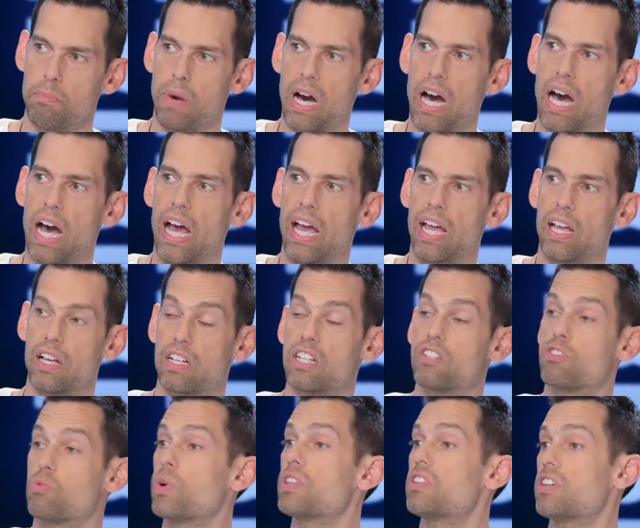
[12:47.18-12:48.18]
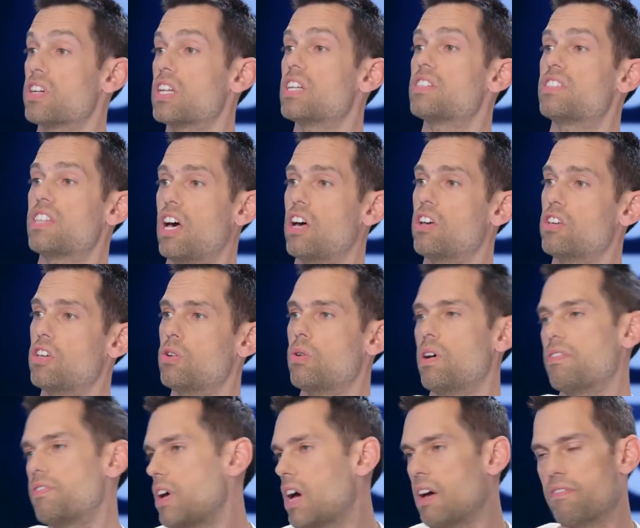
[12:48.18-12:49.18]
by, because what they're going to tell
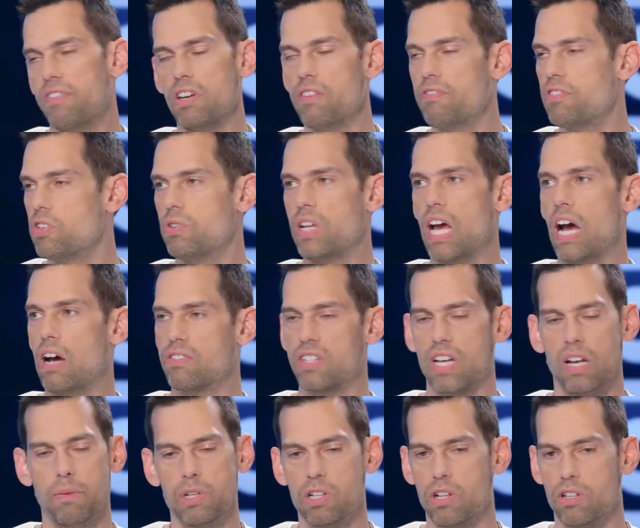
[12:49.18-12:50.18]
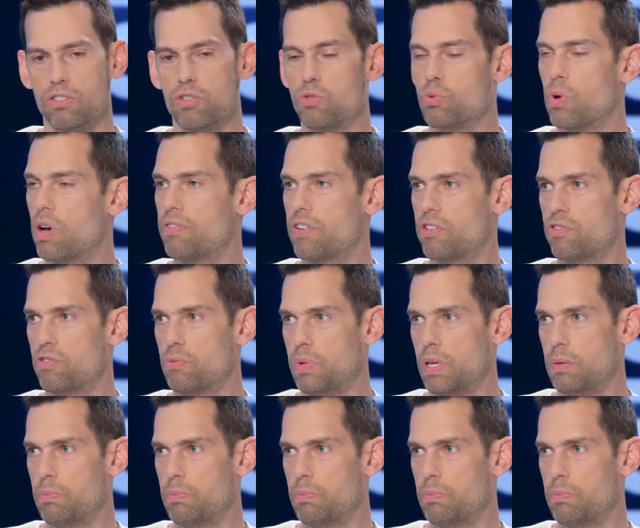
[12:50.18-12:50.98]
you, I've, I've interviewed now, it's got to be close to twelve hundred